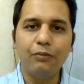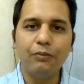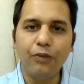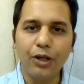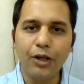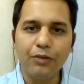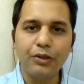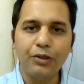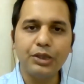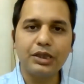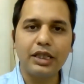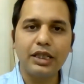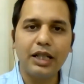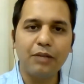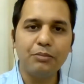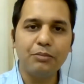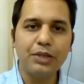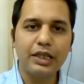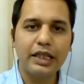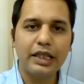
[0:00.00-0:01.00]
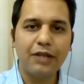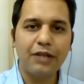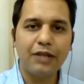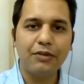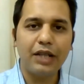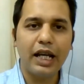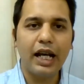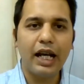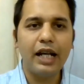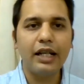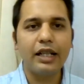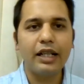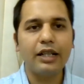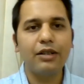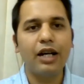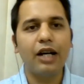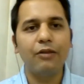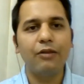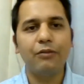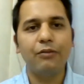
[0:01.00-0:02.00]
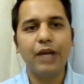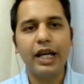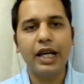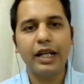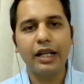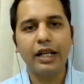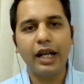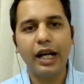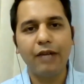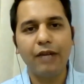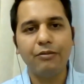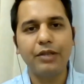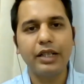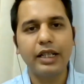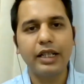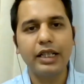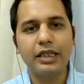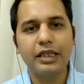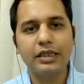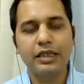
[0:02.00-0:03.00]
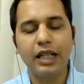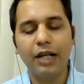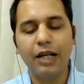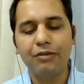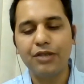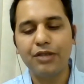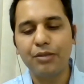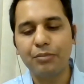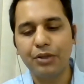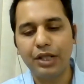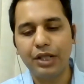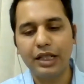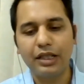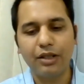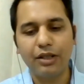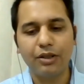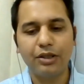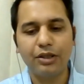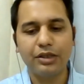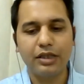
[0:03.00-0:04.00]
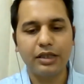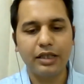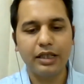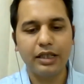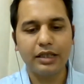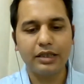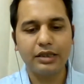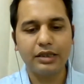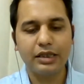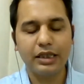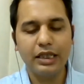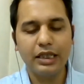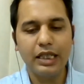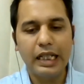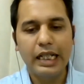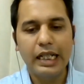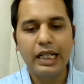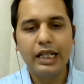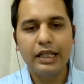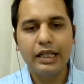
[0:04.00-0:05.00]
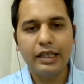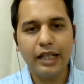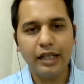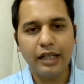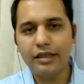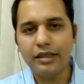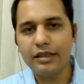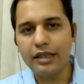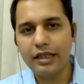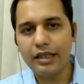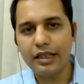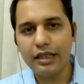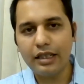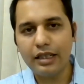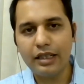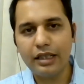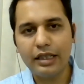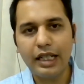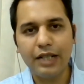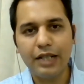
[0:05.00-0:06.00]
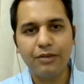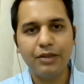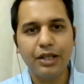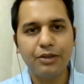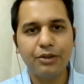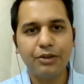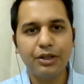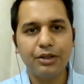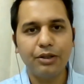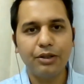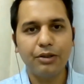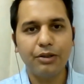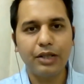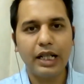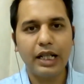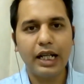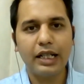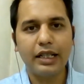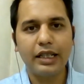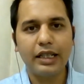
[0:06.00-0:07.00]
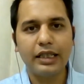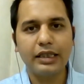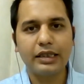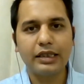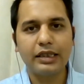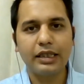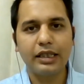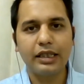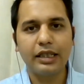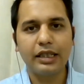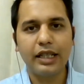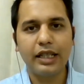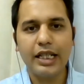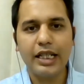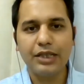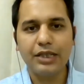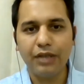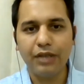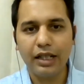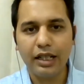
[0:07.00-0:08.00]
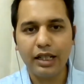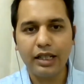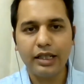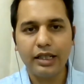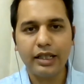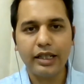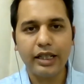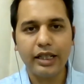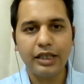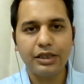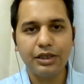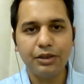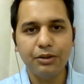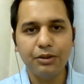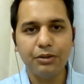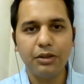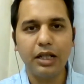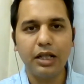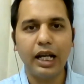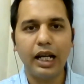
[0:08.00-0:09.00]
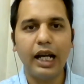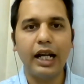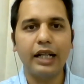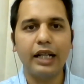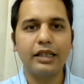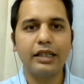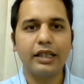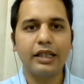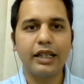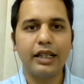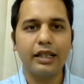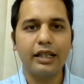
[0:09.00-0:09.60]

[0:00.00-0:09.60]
What was the number that we had and where have we reached after putting the concentrators in? The other thing that we are going to look at is the case fatality ratio, and